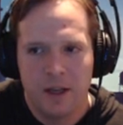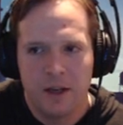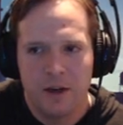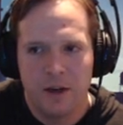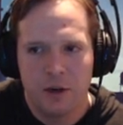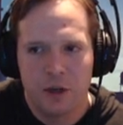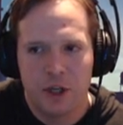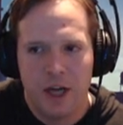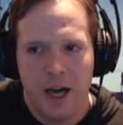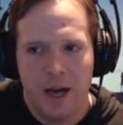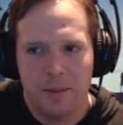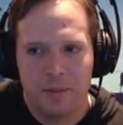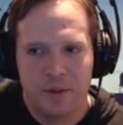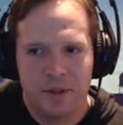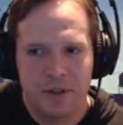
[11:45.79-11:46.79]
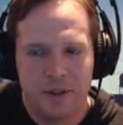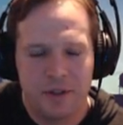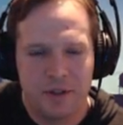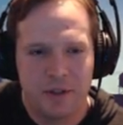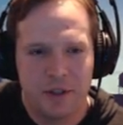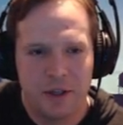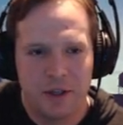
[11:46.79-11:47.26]
no shops,
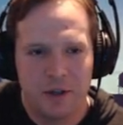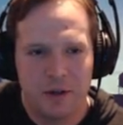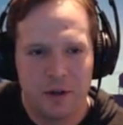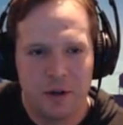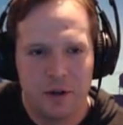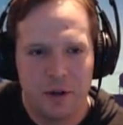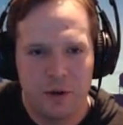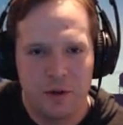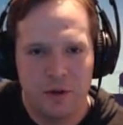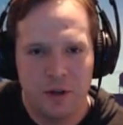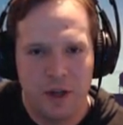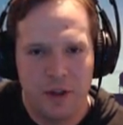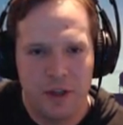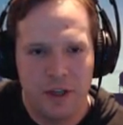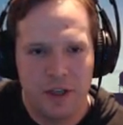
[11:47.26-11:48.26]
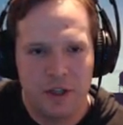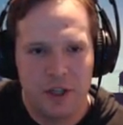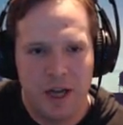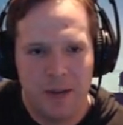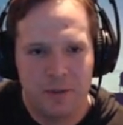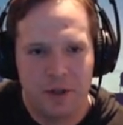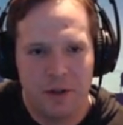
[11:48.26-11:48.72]
so or no nothing in
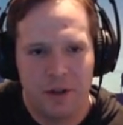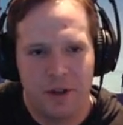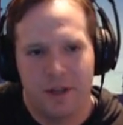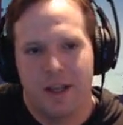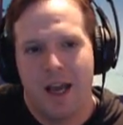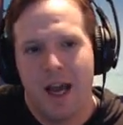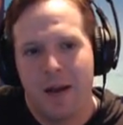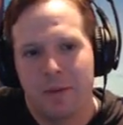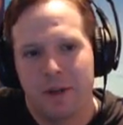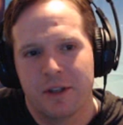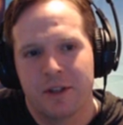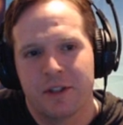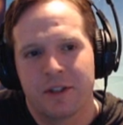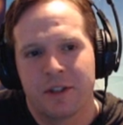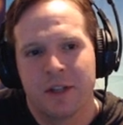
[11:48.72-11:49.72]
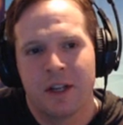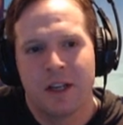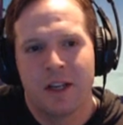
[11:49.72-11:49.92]
shops other than cabins.